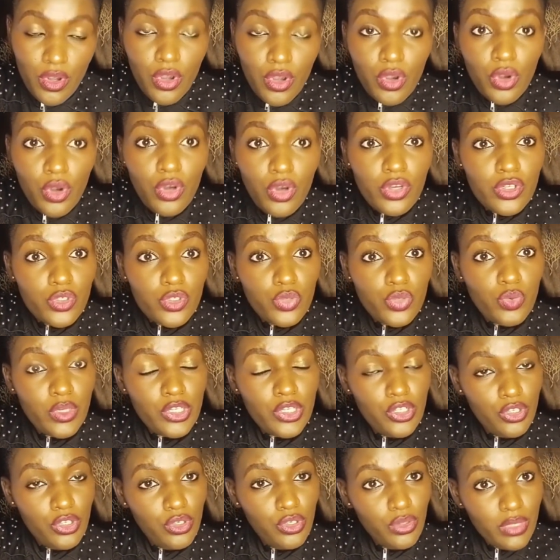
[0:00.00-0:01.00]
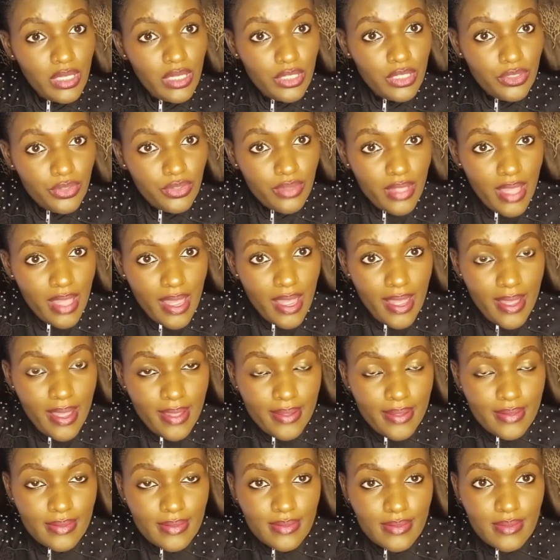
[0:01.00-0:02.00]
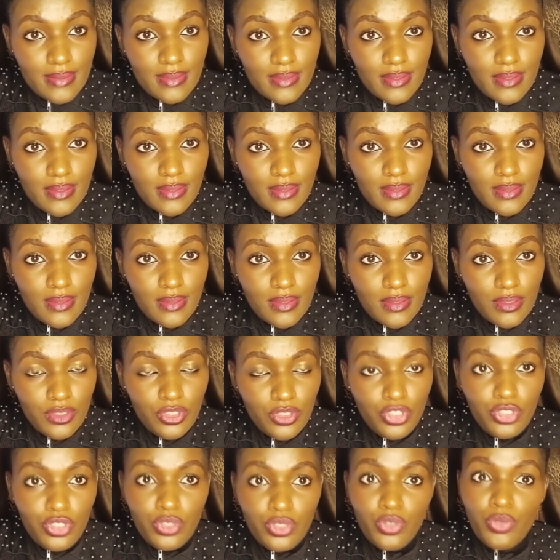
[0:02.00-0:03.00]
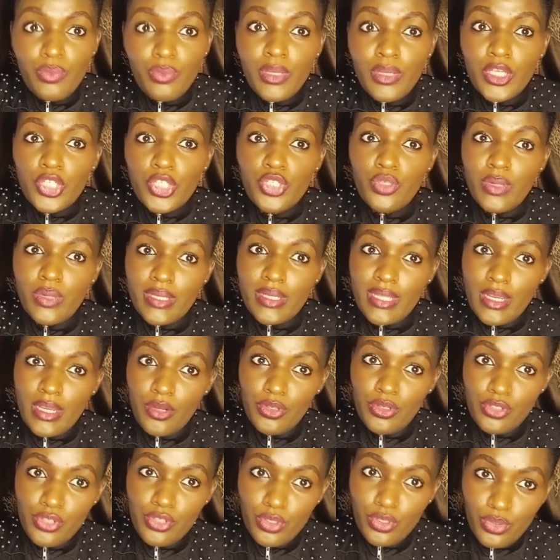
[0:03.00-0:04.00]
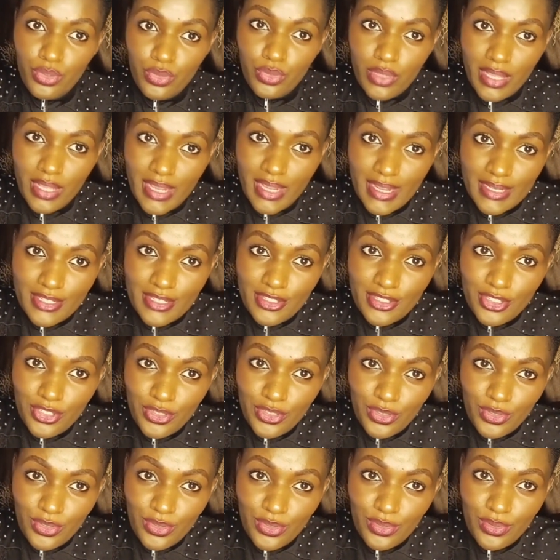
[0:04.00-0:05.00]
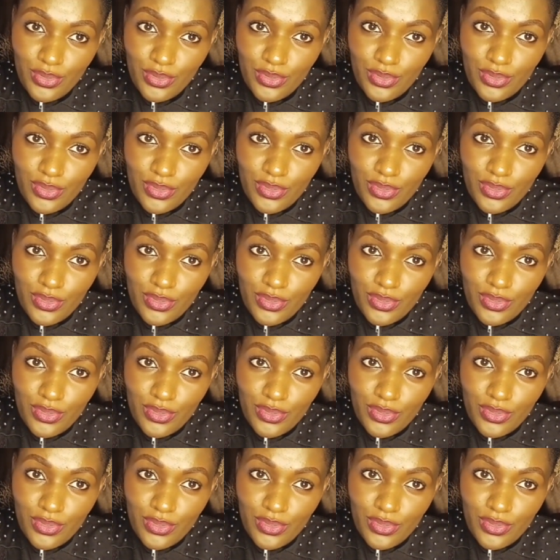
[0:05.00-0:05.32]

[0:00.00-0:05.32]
Because when you look into their eyes, you'll make sure they're also looking at you.